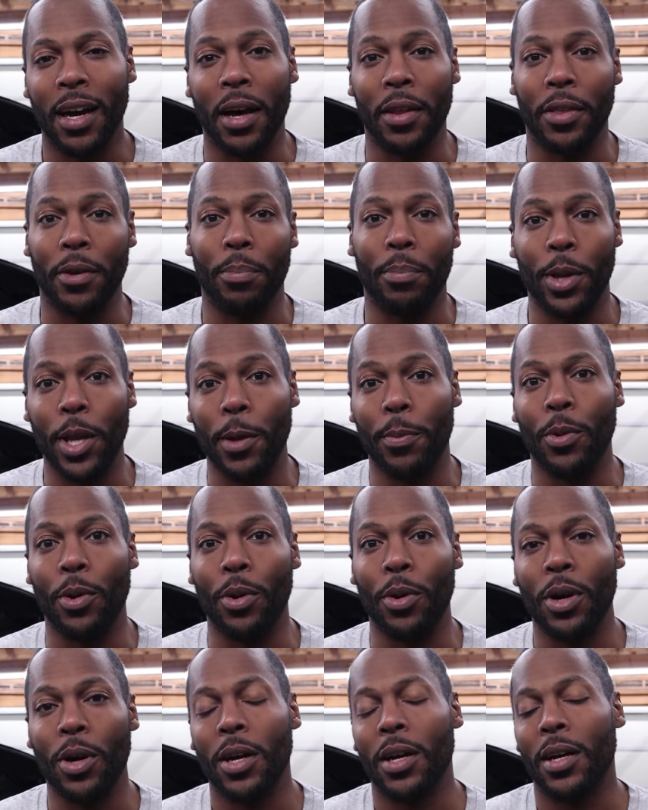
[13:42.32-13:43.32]
other
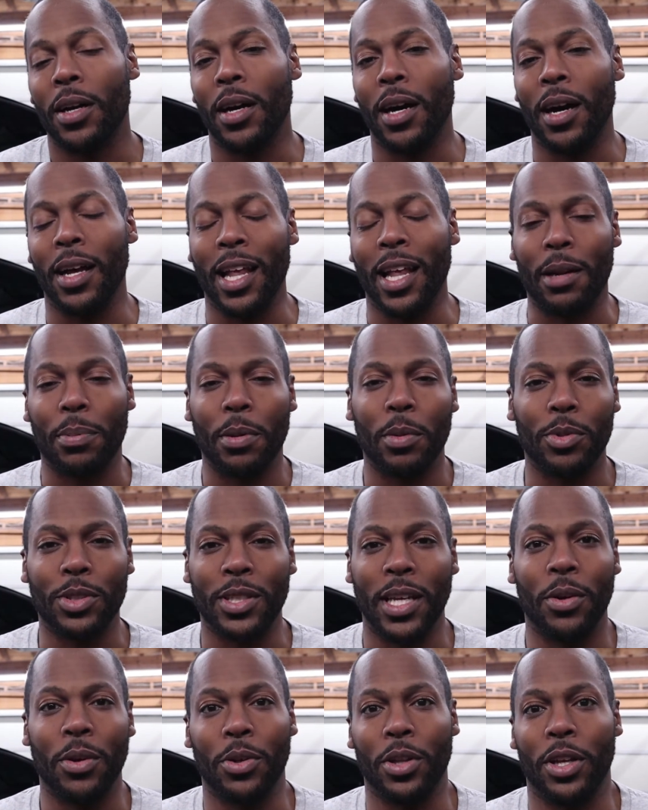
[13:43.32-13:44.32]
people. A lot of people
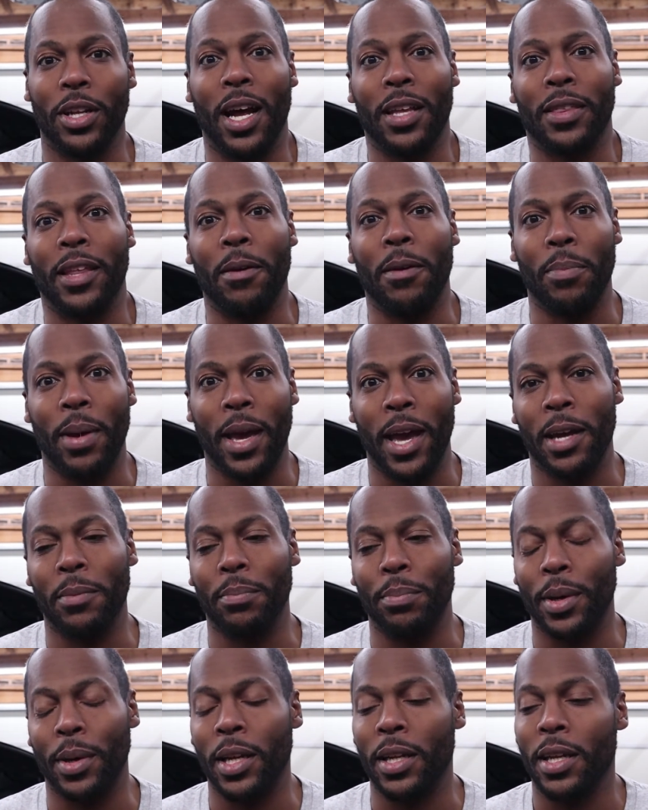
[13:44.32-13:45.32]
say, well, they're not that
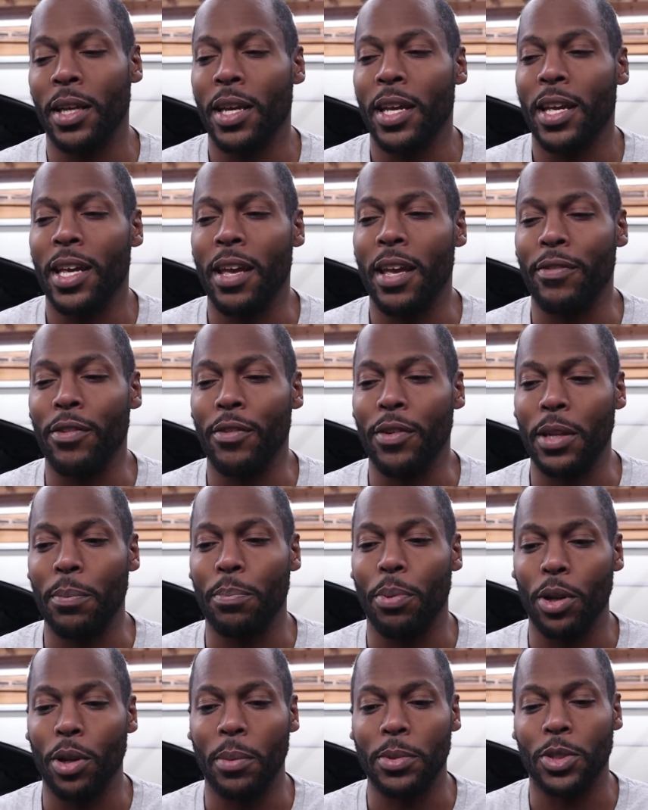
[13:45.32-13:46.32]
bad, but if you really
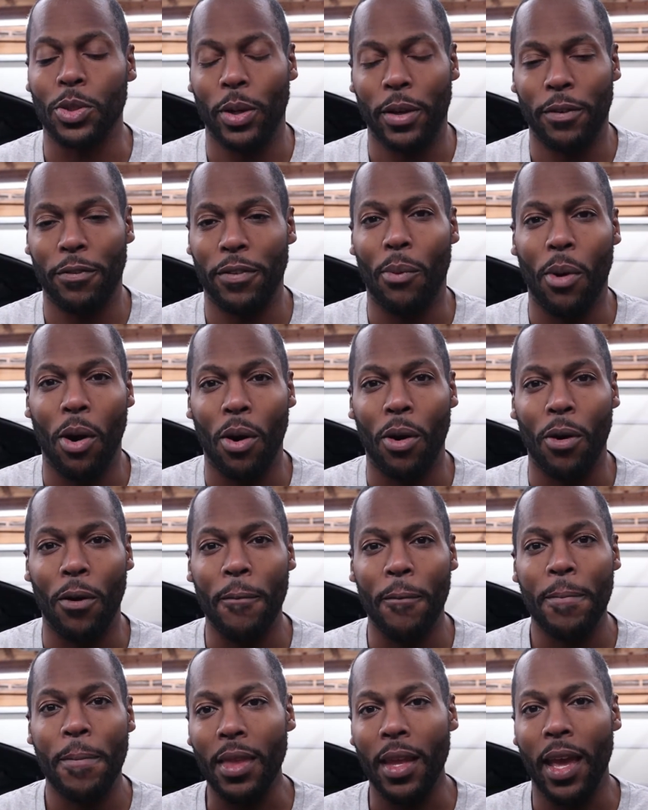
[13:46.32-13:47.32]
pull up to a
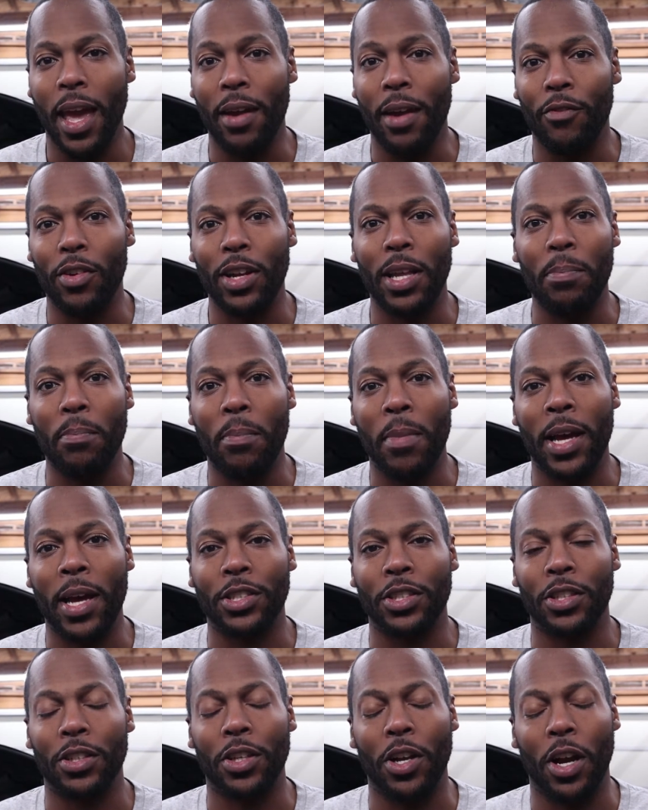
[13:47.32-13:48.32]
wall and really
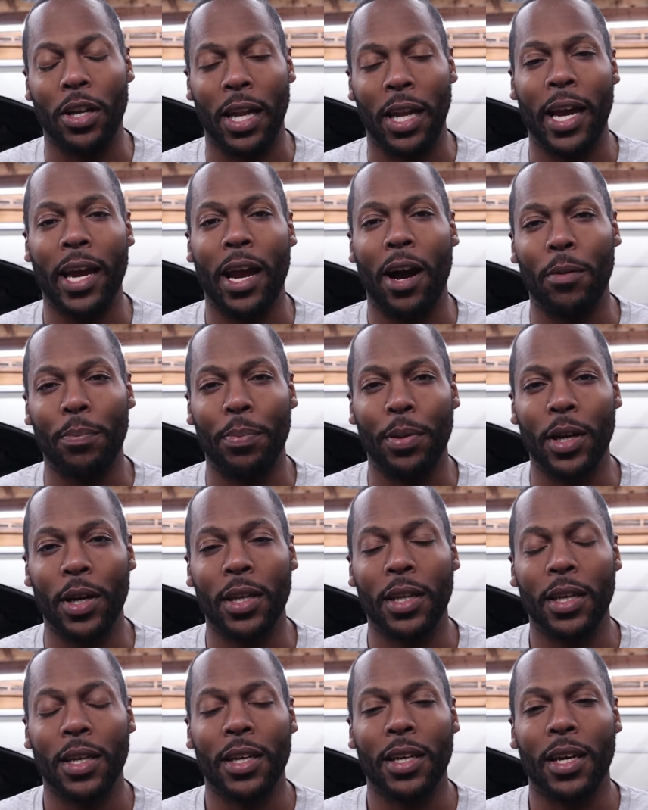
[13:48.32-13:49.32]
measure your light
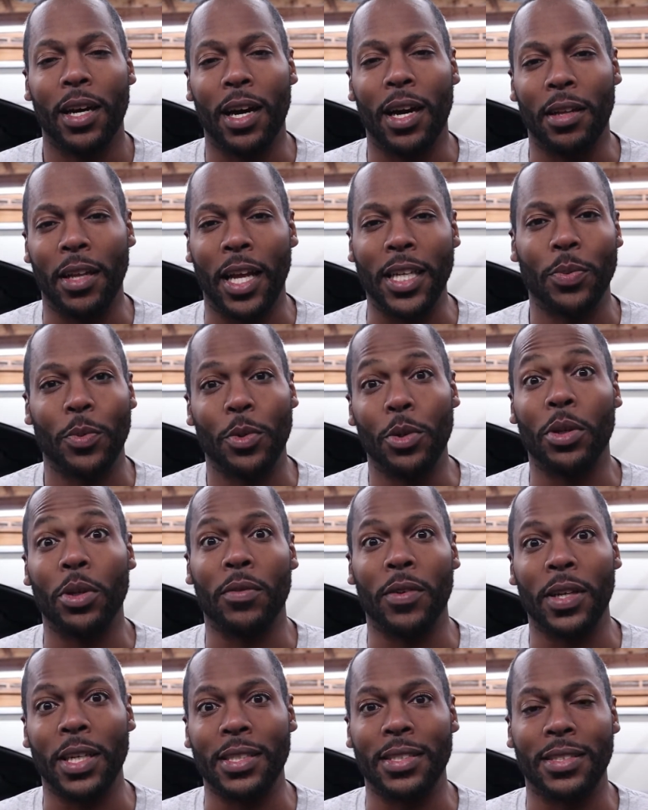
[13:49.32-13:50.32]
output, that's when you
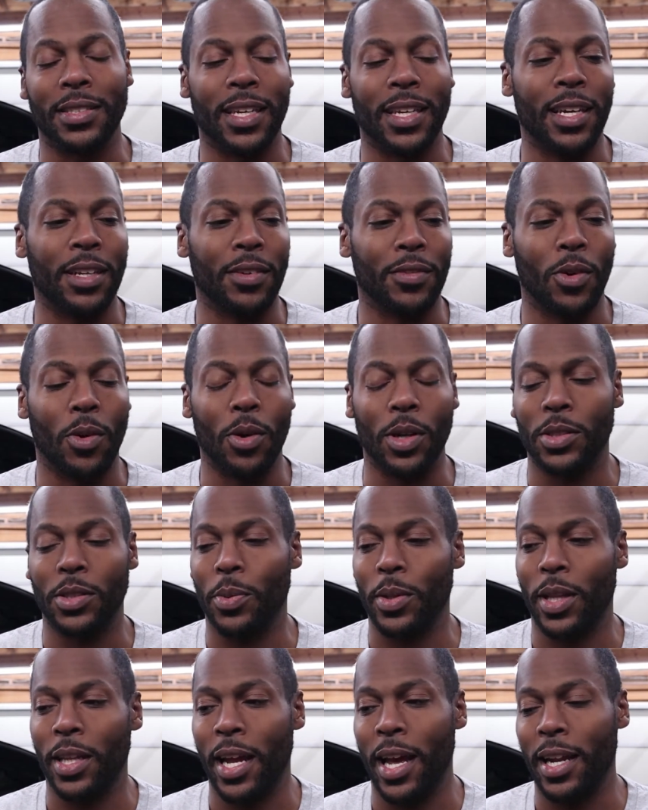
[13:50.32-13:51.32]
can really see it. Of course,
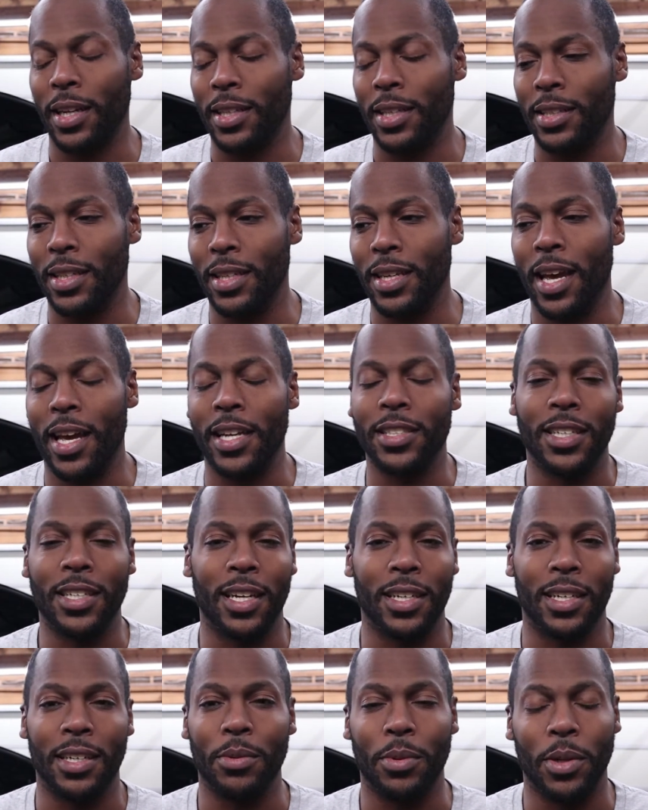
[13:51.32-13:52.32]
with an LED,
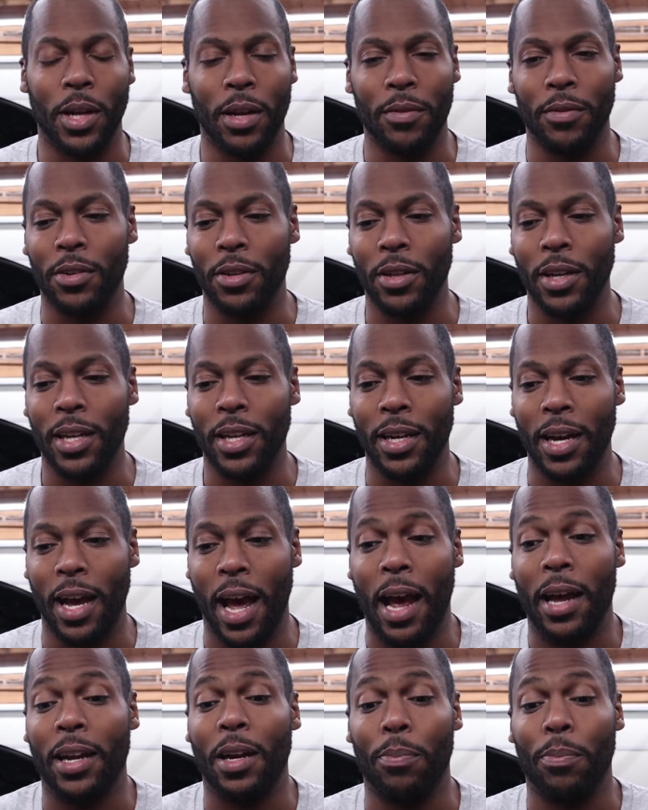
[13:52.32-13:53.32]
HID, whatever, in
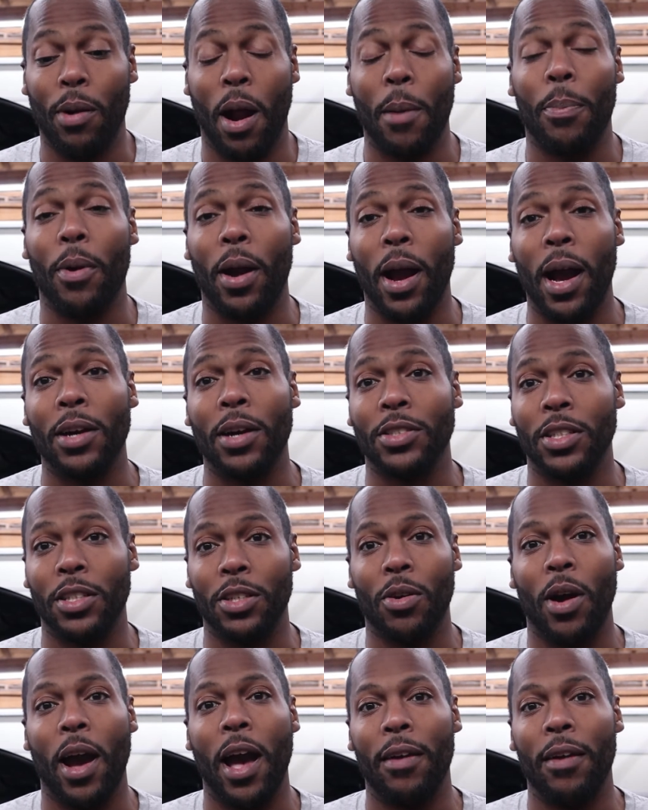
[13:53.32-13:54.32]
a proper housing,
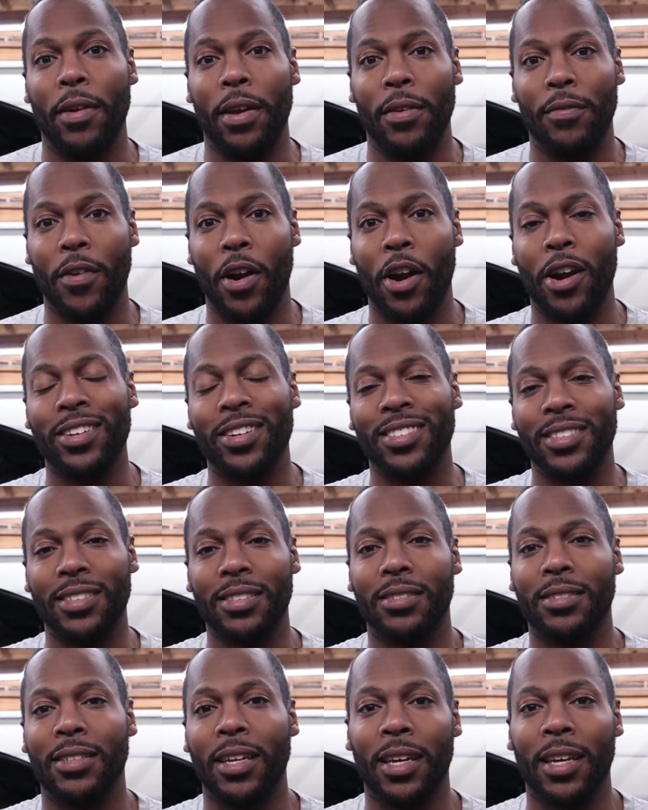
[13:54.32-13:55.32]
you'll have a very
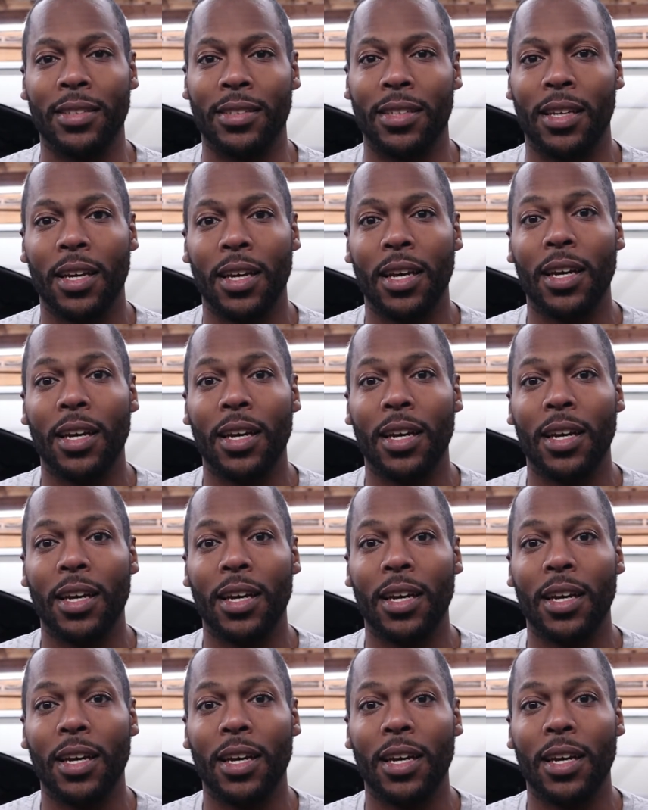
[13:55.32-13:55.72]
distinct